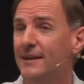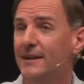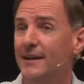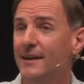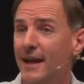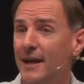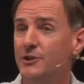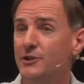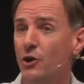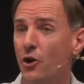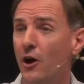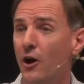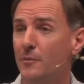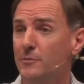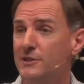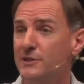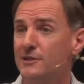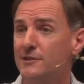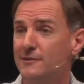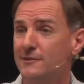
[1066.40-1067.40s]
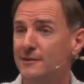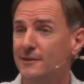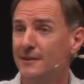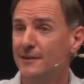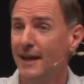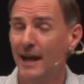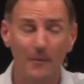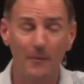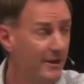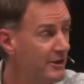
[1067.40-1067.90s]
at times.
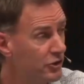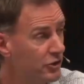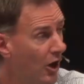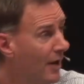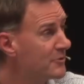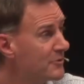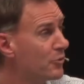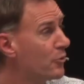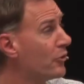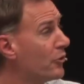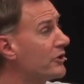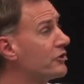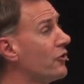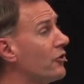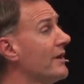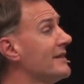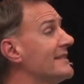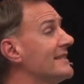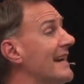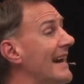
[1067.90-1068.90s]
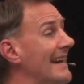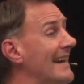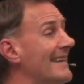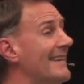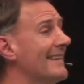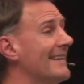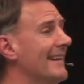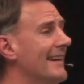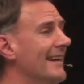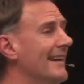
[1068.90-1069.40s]
How many times do we want to try and
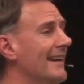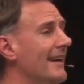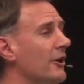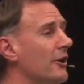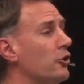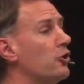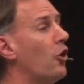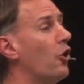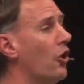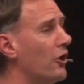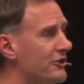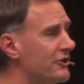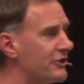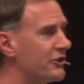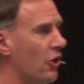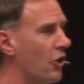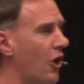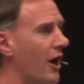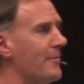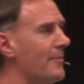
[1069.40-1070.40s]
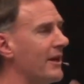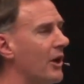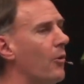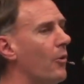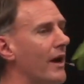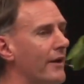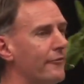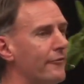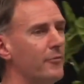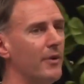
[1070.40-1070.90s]
take God's timing
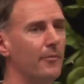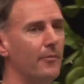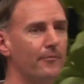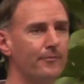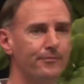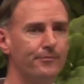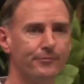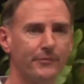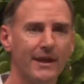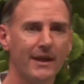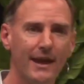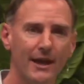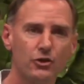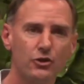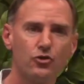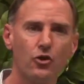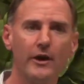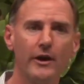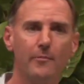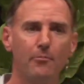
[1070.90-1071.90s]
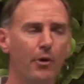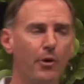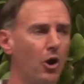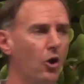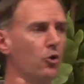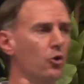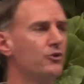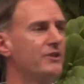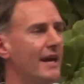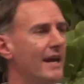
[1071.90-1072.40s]
away from him and try and
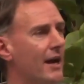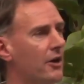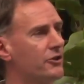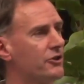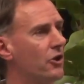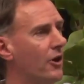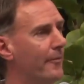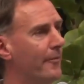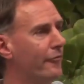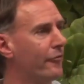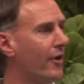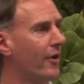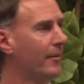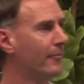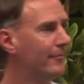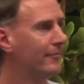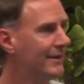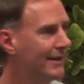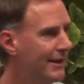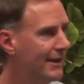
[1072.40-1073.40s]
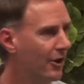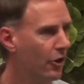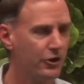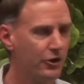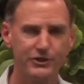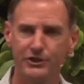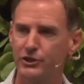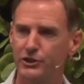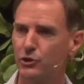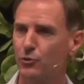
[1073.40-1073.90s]
impose our time frame on
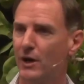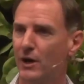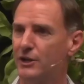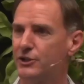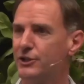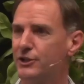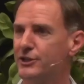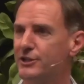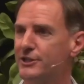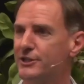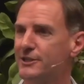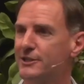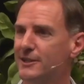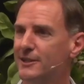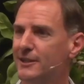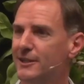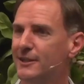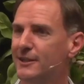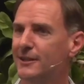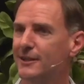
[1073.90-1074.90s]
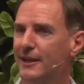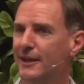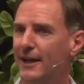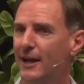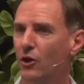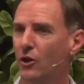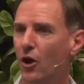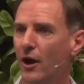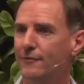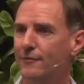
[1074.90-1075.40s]
situations in our
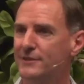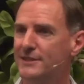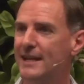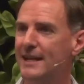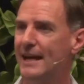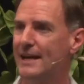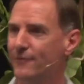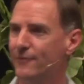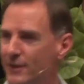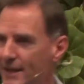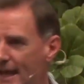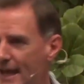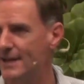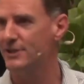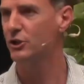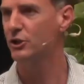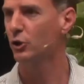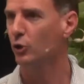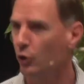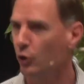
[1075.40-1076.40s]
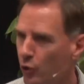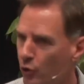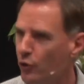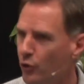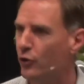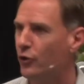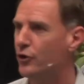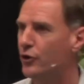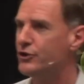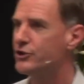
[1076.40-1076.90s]
lives? David had to
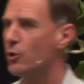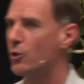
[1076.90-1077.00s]
learn to